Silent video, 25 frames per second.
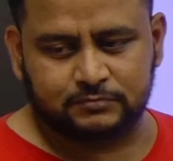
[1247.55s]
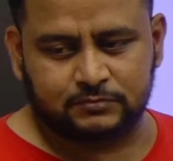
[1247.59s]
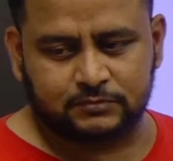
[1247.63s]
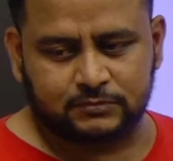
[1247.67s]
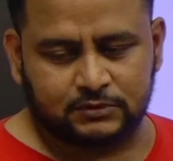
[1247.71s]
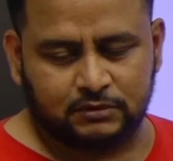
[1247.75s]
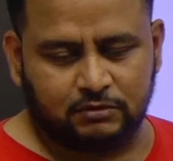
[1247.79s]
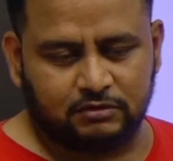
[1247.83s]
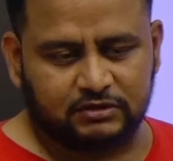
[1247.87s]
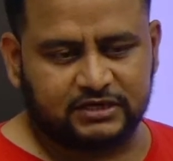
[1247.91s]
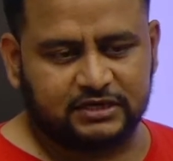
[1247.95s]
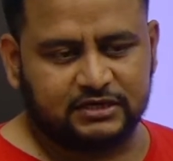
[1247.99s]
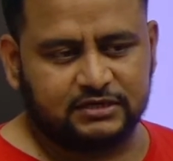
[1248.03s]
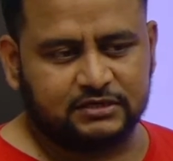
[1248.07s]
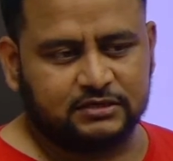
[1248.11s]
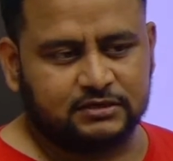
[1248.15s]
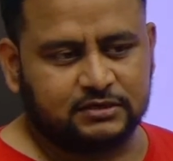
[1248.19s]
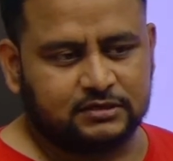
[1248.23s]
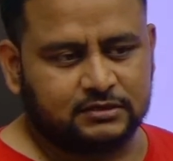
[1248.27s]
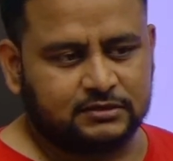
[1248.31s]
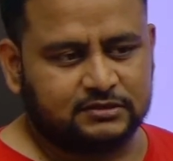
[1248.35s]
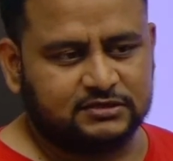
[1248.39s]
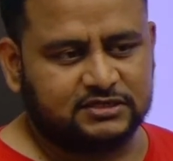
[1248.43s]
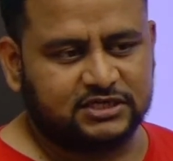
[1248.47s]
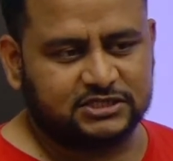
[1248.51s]
Okay.
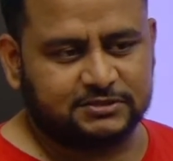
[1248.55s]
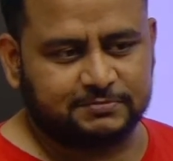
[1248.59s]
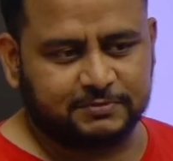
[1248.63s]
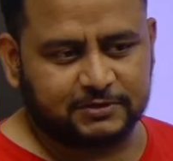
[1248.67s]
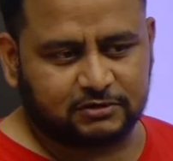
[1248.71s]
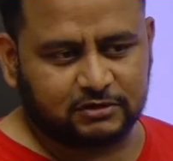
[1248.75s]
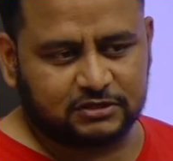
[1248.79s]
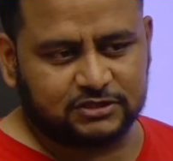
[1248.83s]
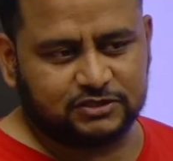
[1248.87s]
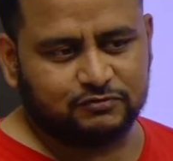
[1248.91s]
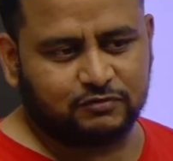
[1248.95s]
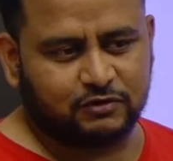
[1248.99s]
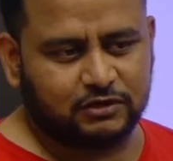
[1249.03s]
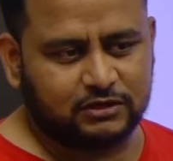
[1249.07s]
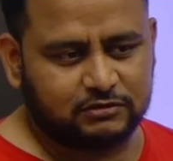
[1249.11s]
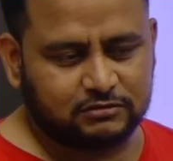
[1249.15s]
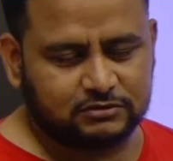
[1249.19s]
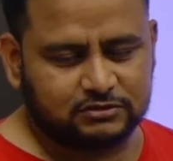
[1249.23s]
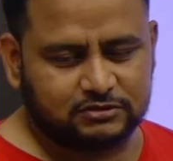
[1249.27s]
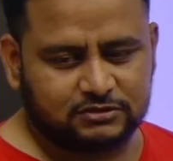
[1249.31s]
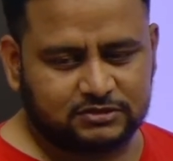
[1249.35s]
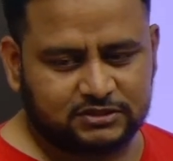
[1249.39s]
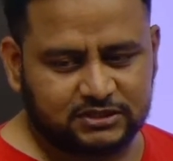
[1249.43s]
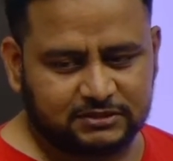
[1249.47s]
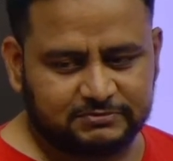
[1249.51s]
Just because you want to
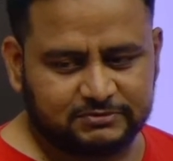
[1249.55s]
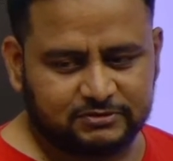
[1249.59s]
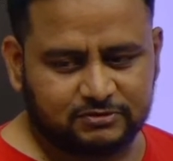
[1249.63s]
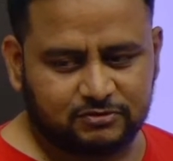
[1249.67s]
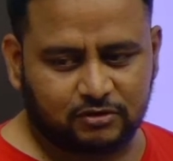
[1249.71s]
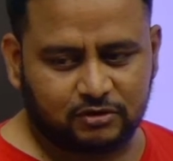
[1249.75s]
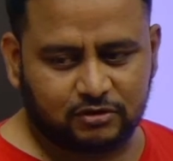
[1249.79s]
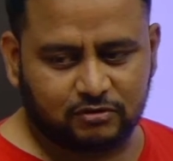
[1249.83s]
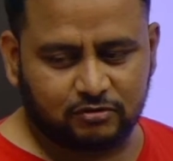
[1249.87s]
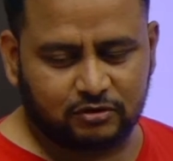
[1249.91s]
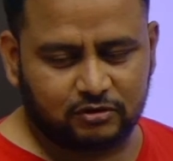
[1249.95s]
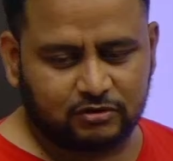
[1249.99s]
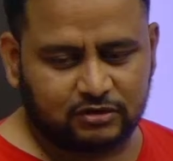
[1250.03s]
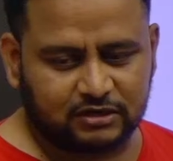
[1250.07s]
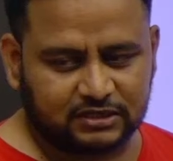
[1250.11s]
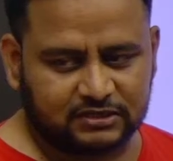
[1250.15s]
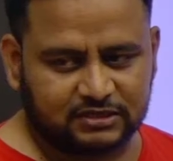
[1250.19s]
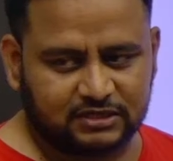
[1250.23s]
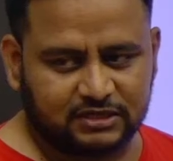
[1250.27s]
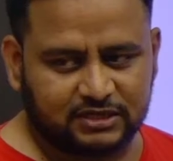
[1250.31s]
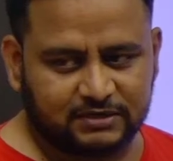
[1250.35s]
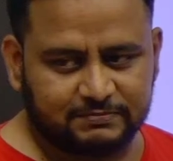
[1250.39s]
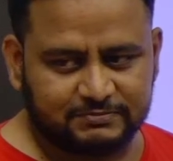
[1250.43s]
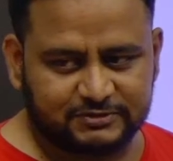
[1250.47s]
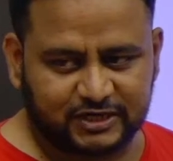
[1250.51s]
chips, don't go to
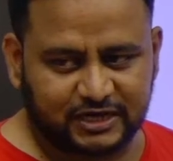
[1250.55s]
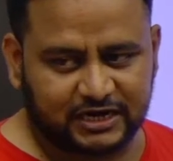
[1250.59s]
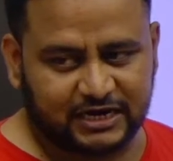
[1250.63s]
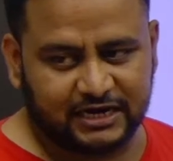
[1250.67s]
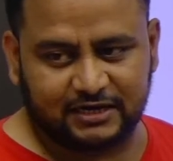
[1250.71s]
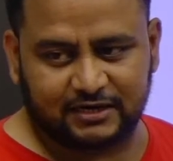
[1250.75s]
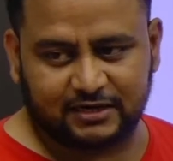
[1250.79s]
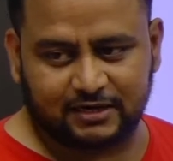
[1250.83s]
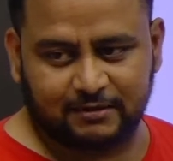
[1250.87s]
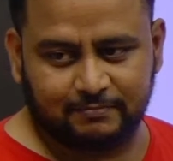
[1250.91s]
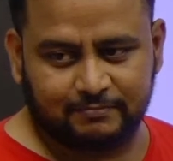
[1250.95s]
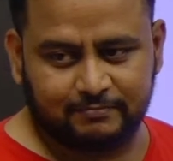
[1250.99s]
Ratnadip, steal and come.